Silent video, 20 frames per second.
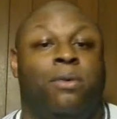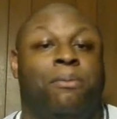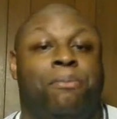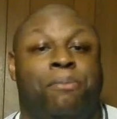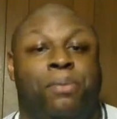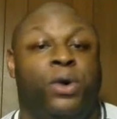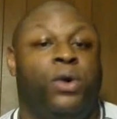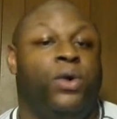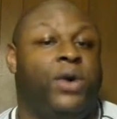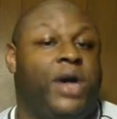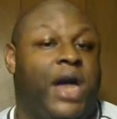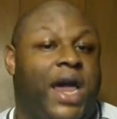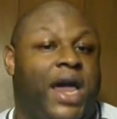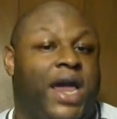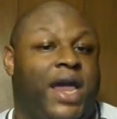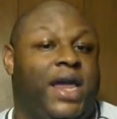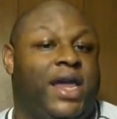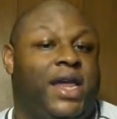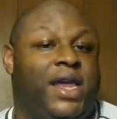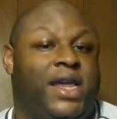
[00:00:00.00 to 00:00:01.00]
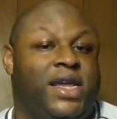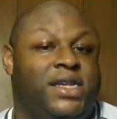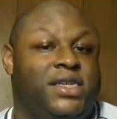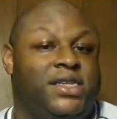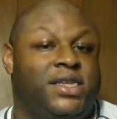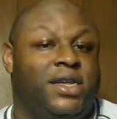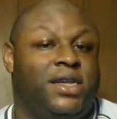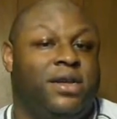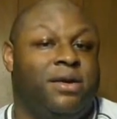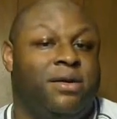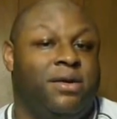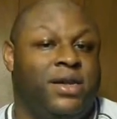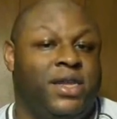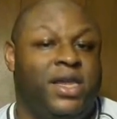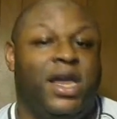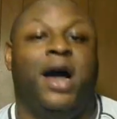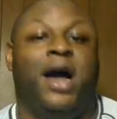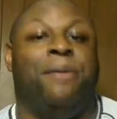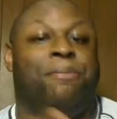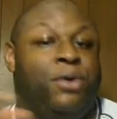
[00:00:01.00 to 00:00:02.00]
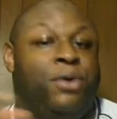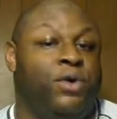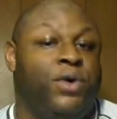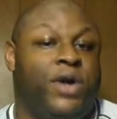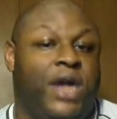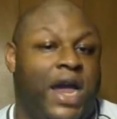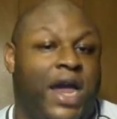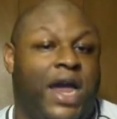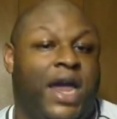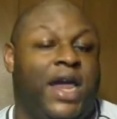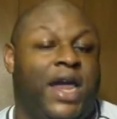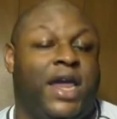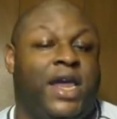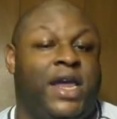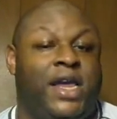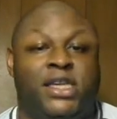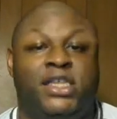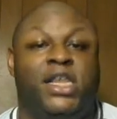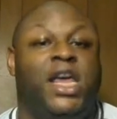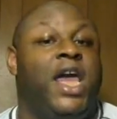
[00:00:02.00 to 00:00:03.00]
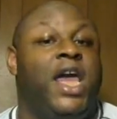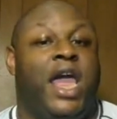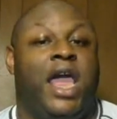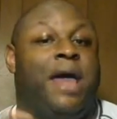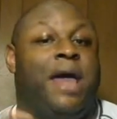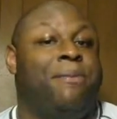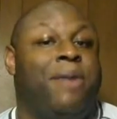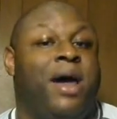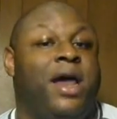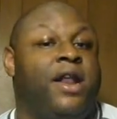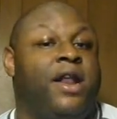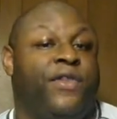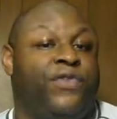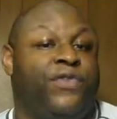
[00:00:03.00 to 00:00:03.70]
bouquets. Yeah, bouquets, and about to